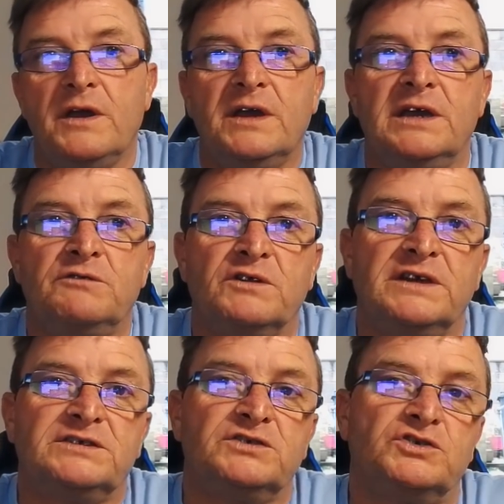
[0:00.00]
in
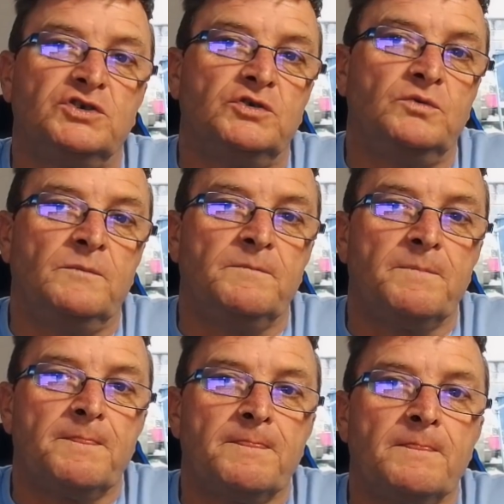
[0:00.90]
relation to
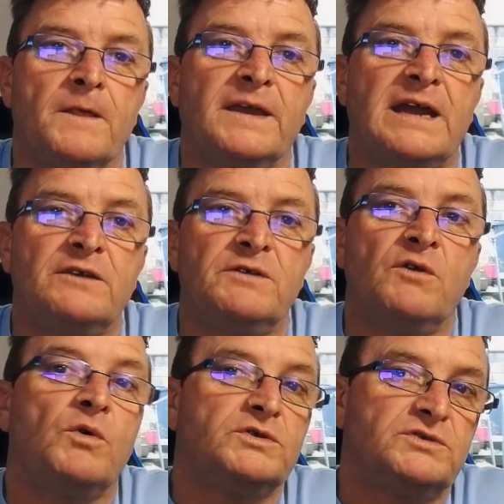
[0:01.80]
getting rid of
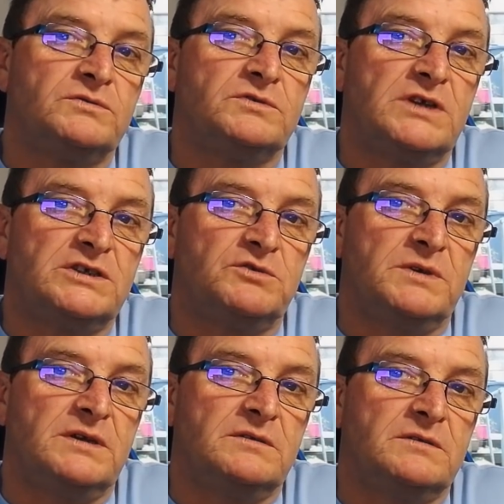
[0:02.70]
one
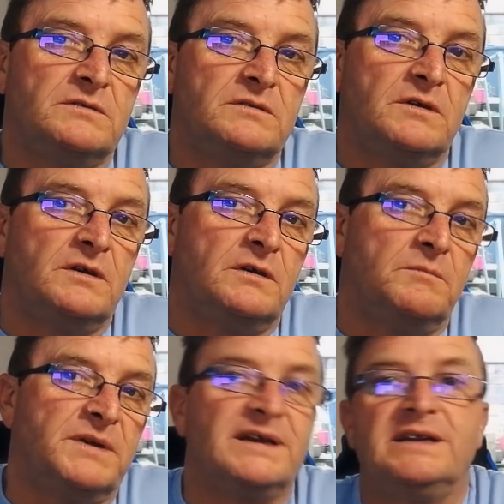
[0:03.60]
Jesuit and
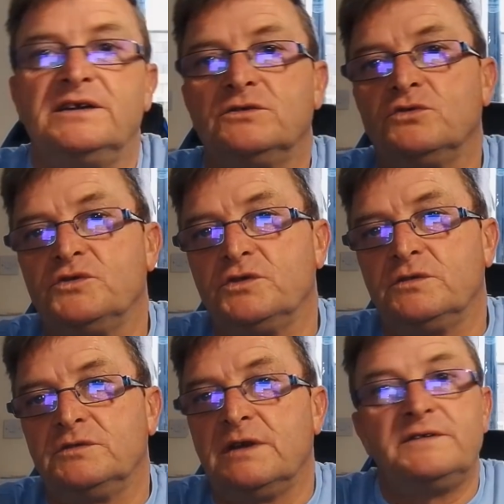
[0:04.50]
bringing in another.
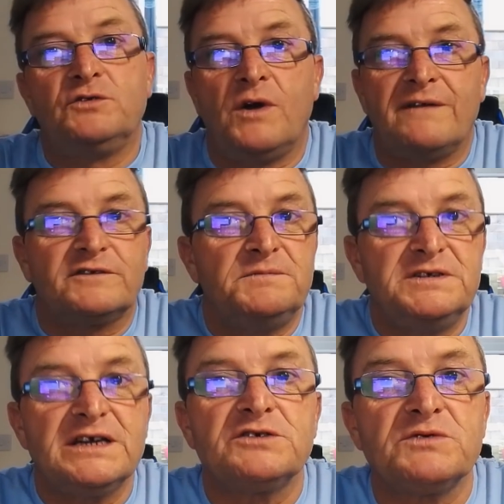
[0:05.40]
Now, they don't have to be
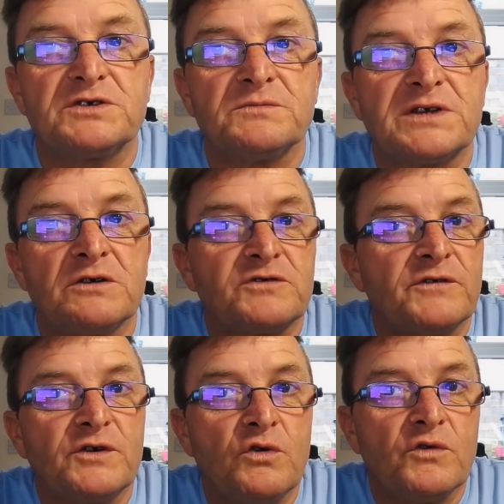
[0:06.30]
Jesuits themselves on
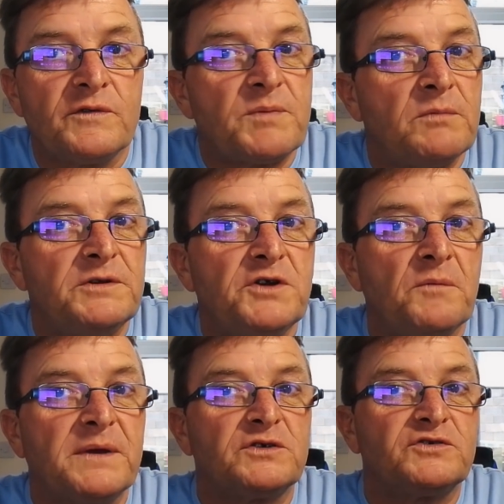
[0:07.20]
the oath. They're probably not,
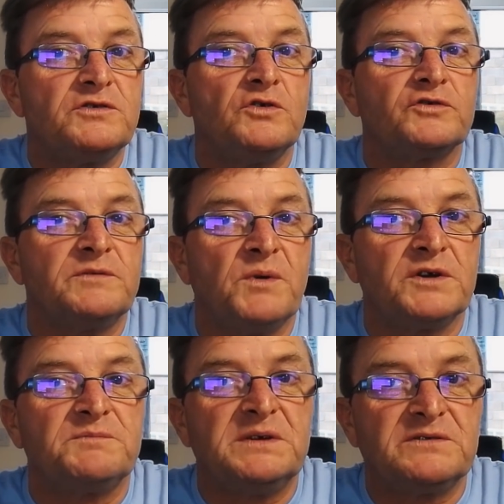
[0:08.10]
because they're naughty
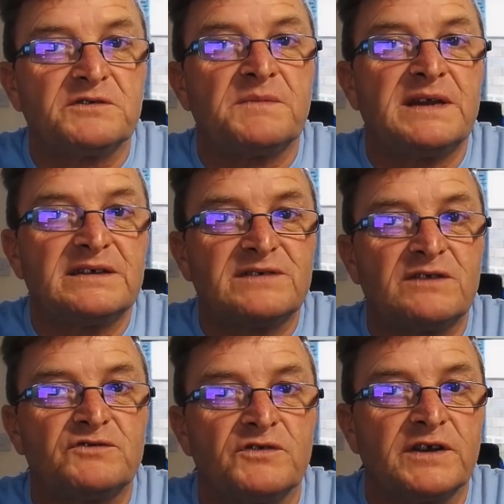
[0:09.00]
boys, businessmen,
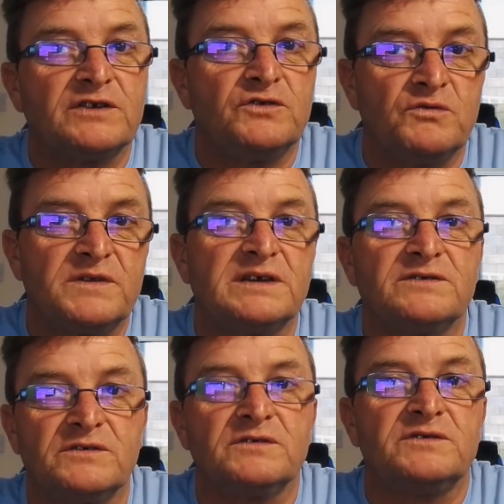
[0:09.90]
etc. And they can do things
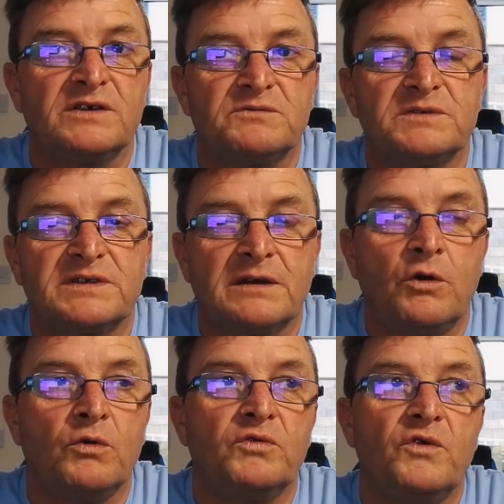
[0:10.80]
that the Jesuits can't.
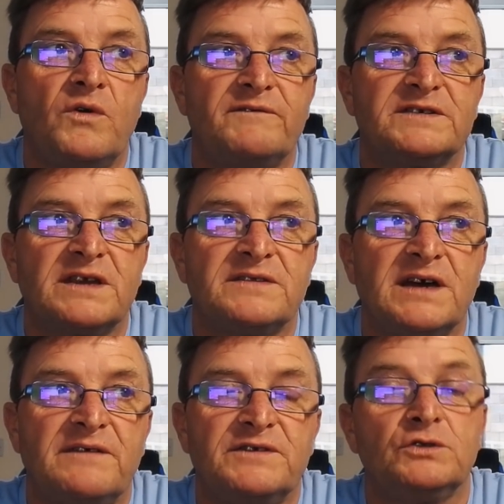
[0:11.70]
Although, having said
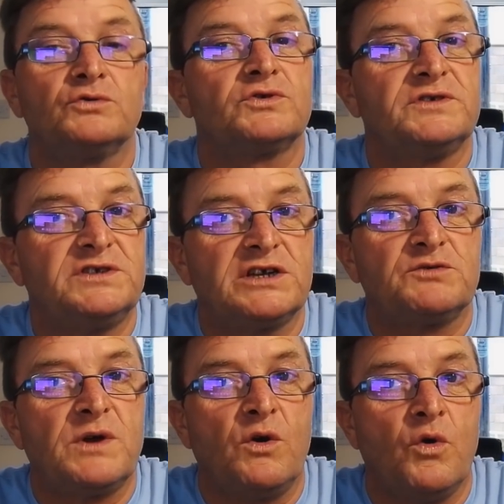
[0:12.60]
that, if you looked at the
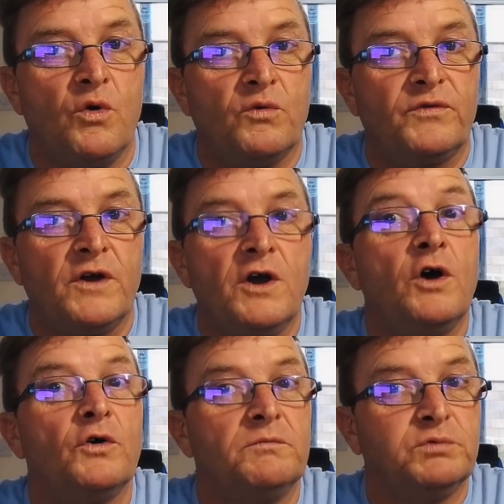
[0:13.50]
Jesuit oath
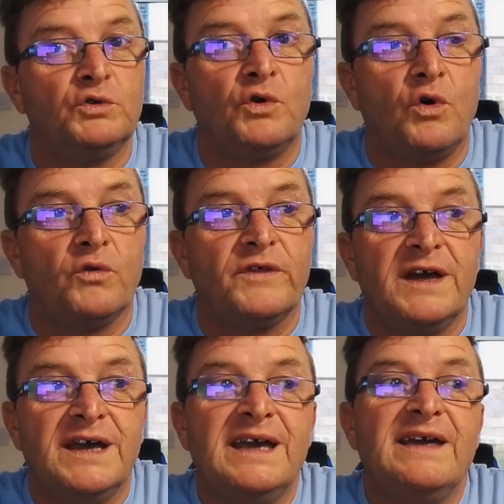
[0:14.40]
or the blood oath,
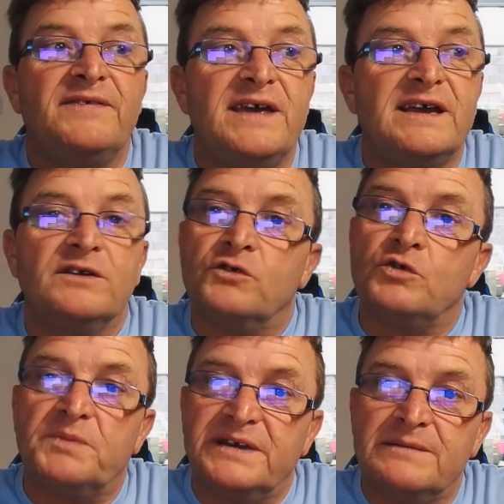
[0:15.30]
they can do
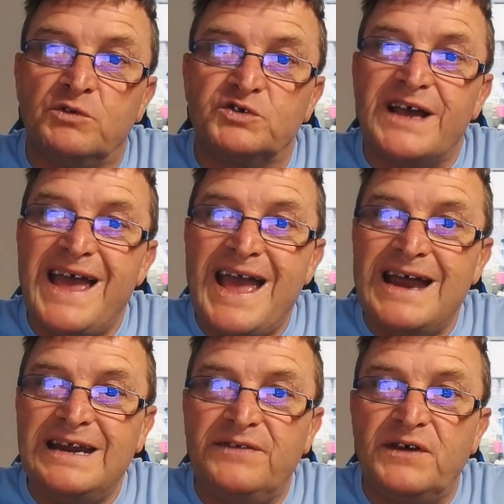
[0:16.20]
pretty much
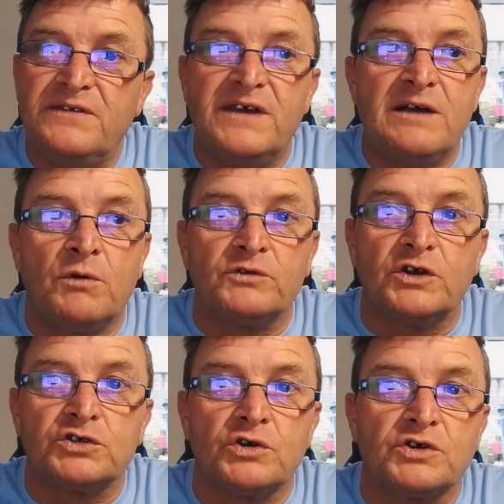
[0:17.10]
anything they want
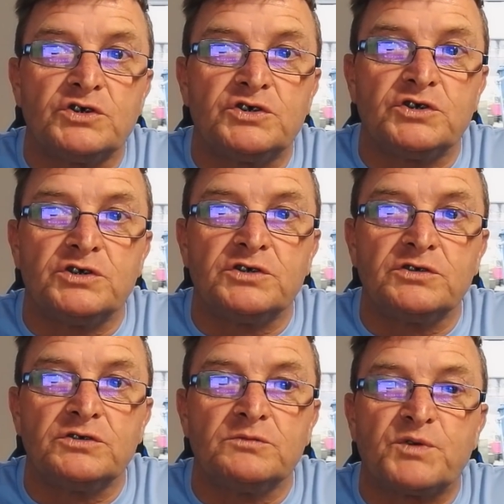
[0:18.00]
as long as you're a
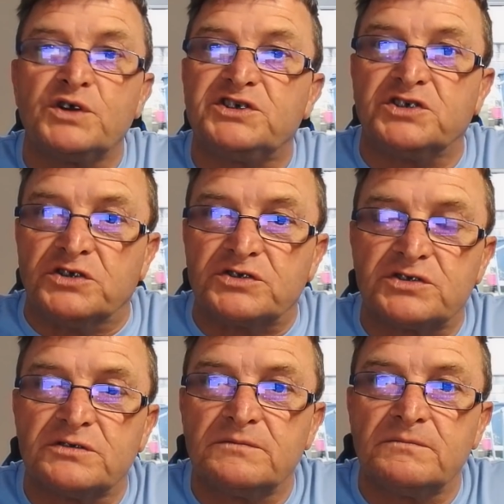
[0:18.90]
Protestant.
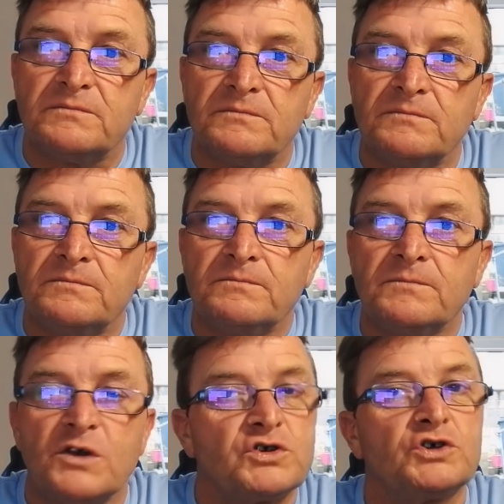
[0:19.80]

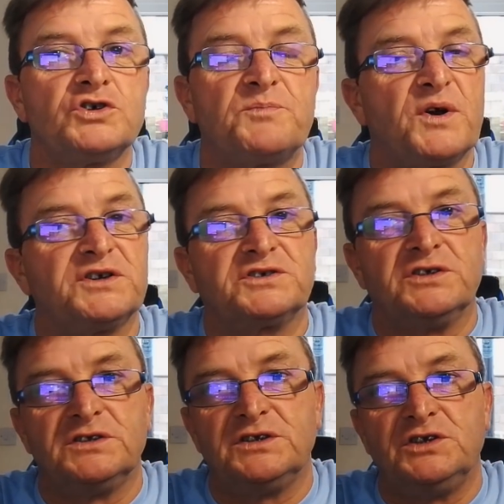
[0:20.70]
As long as you're a
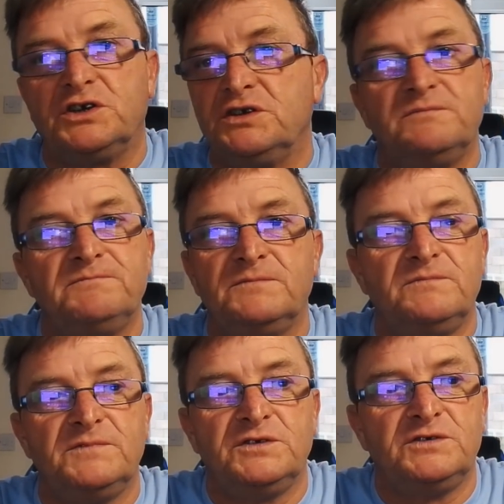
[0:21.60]
Protestant,
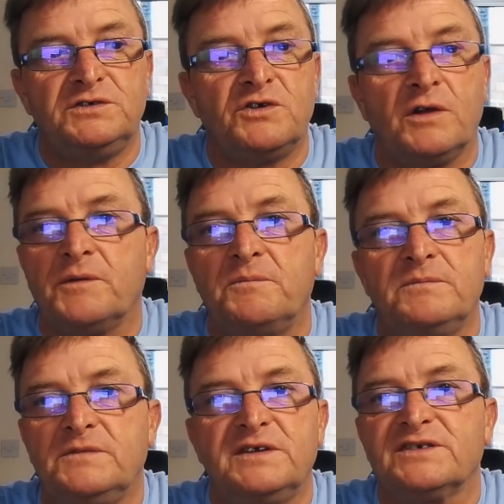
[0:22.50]
you're on
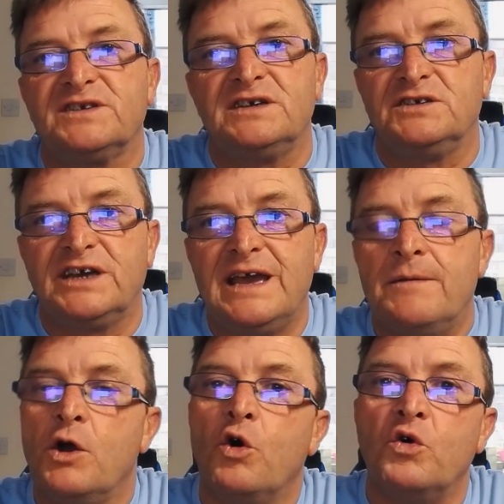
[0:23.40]
that's it. You get
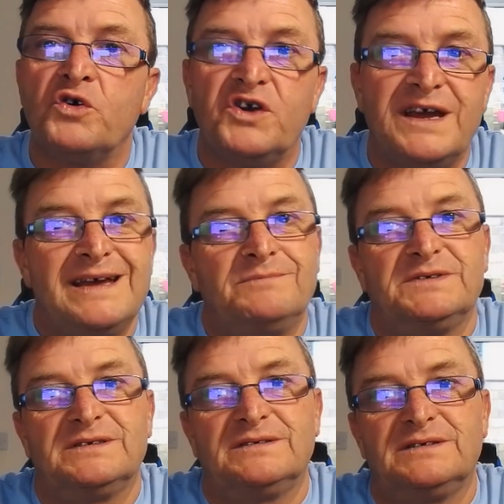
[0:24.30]
Hunger
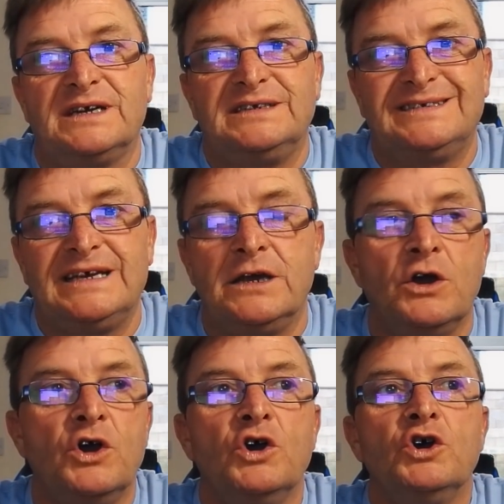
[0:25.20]
Games, can you see?
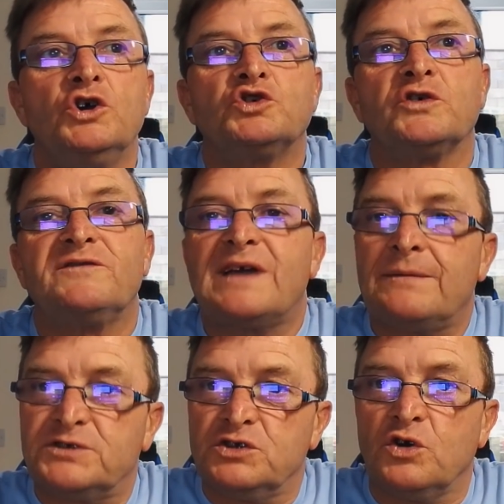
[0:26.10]
So they've
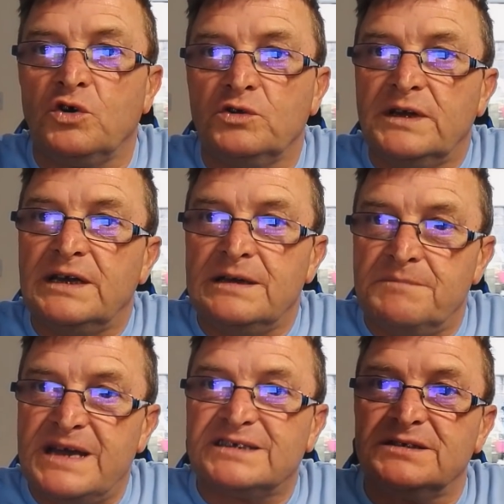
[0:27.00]
captured all
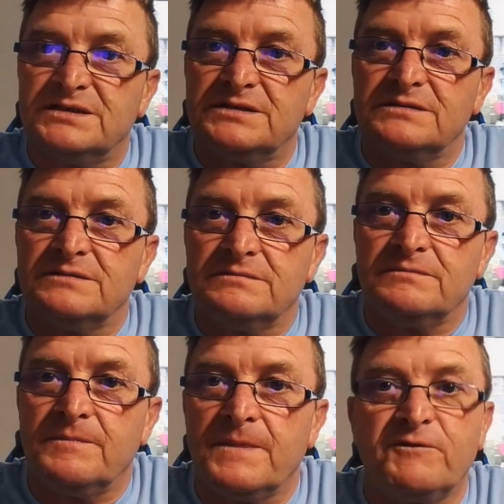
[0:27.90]
Masons.
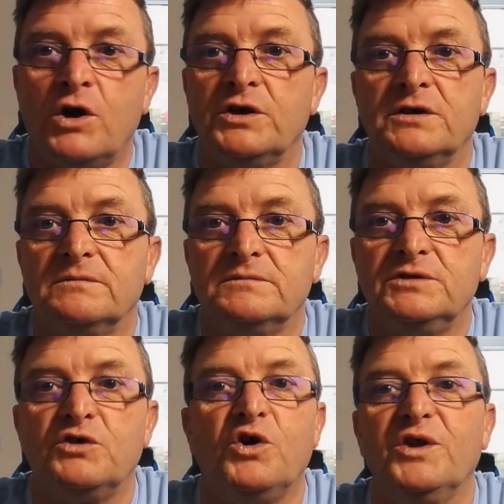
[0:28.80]
They've got you.
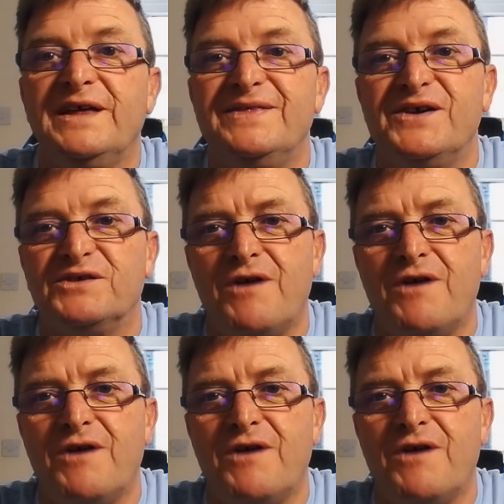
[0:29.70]
You're all in there,